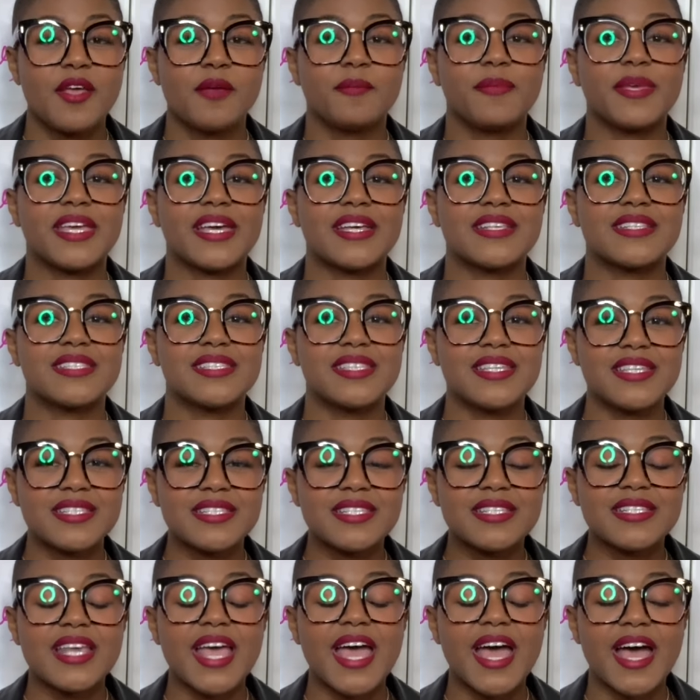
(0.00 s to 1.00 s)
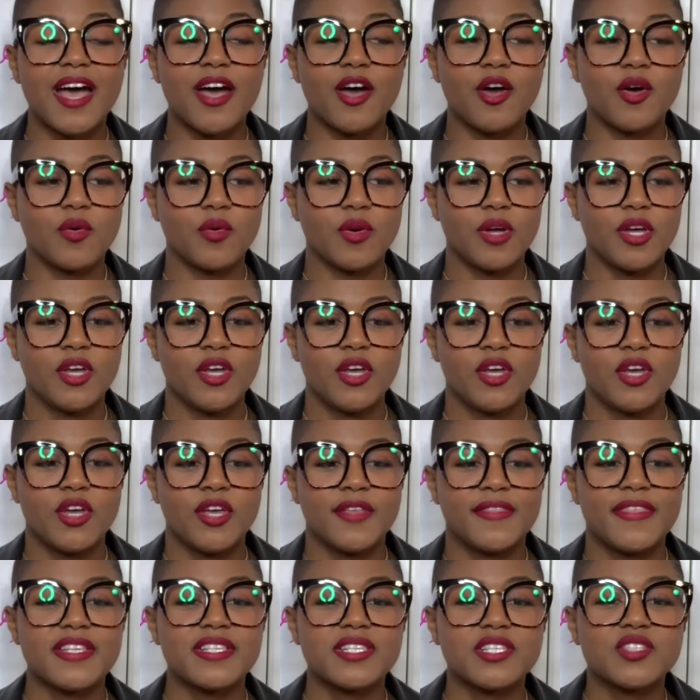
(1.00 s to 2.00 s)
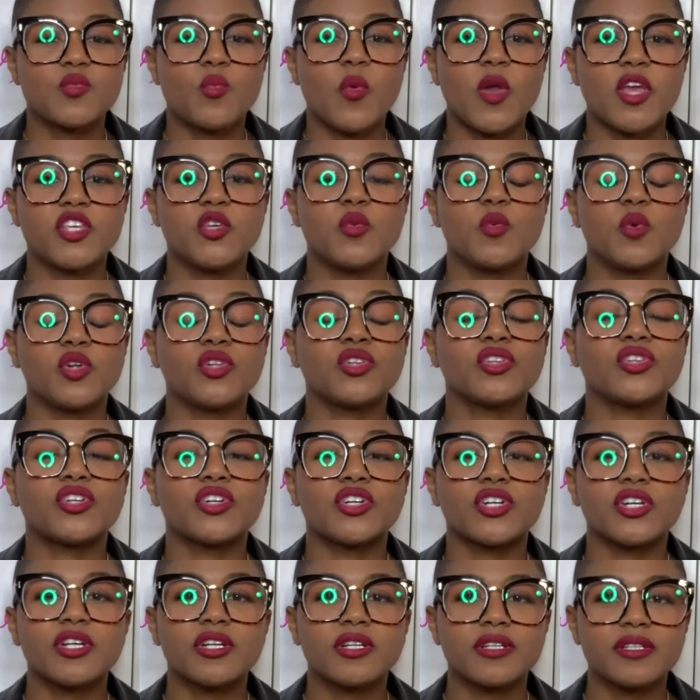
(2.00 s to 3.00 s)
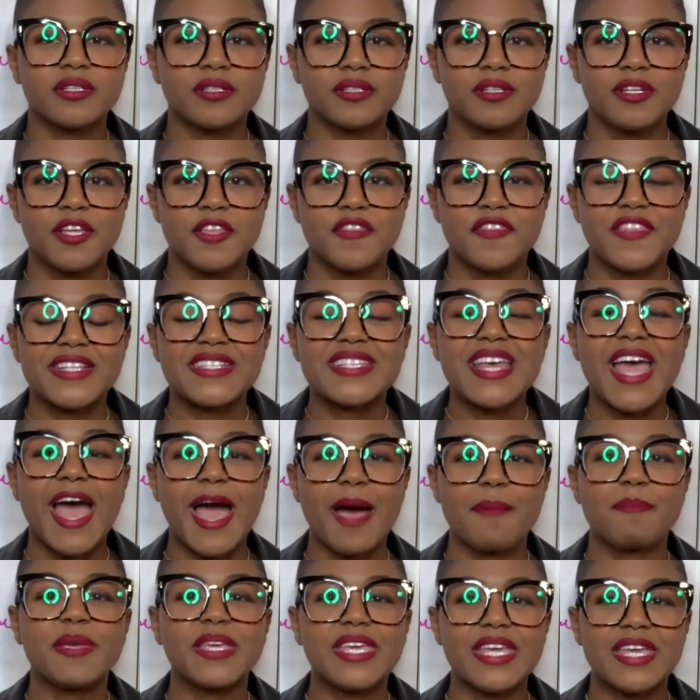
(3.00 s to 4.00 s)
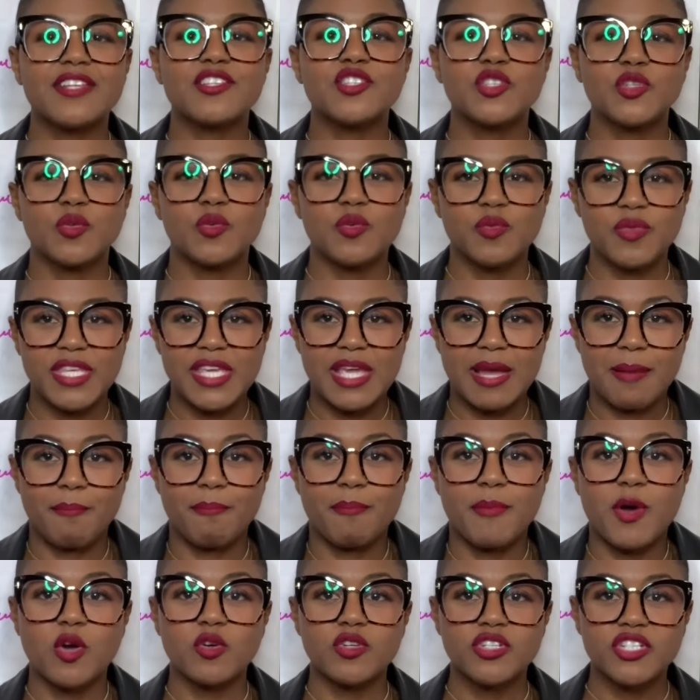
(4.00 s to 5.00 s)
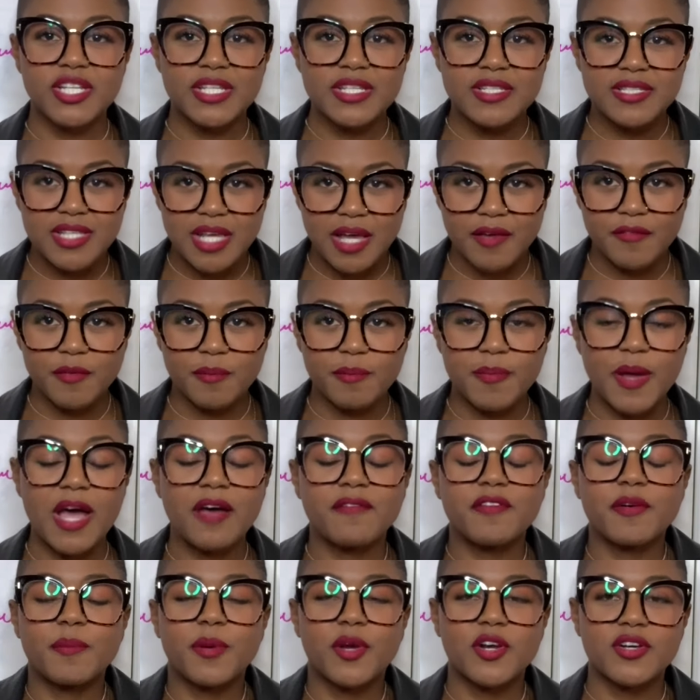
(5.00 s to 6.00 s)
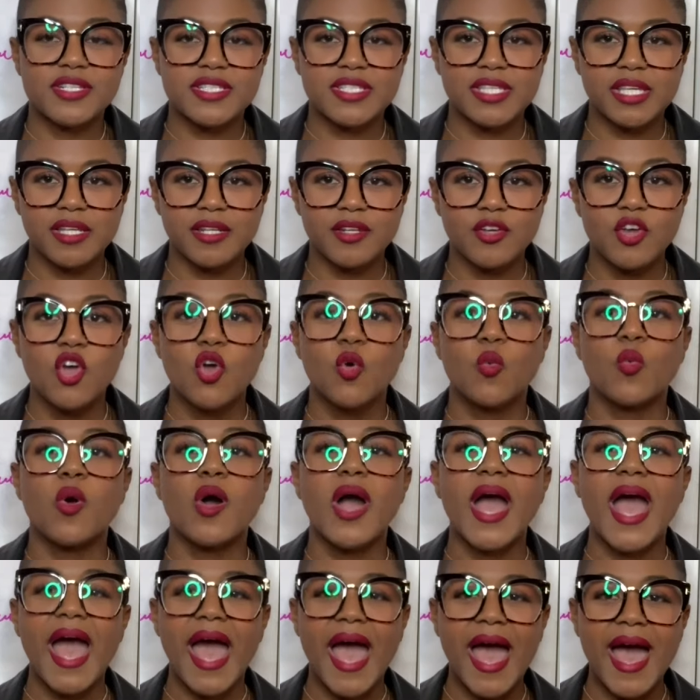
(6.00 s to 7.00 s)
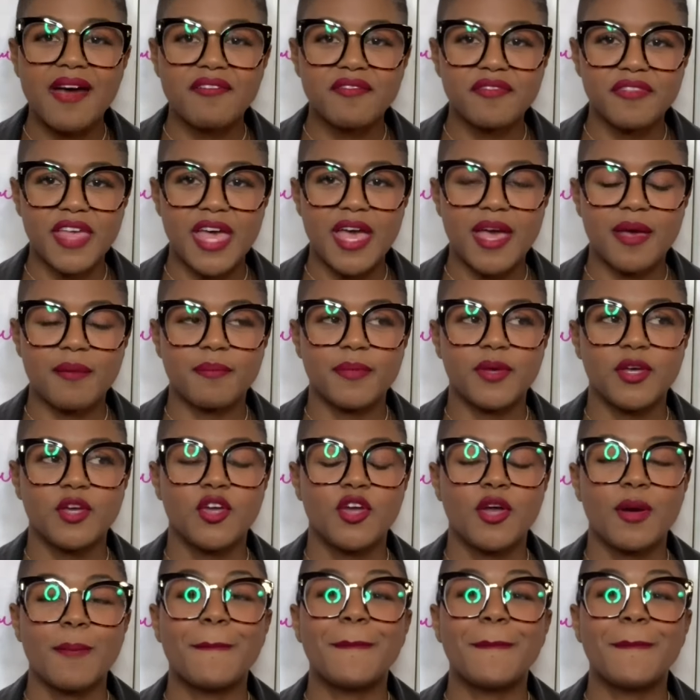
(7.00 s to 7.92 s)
because this is where you will learn that tapping into the emotions of a person will have them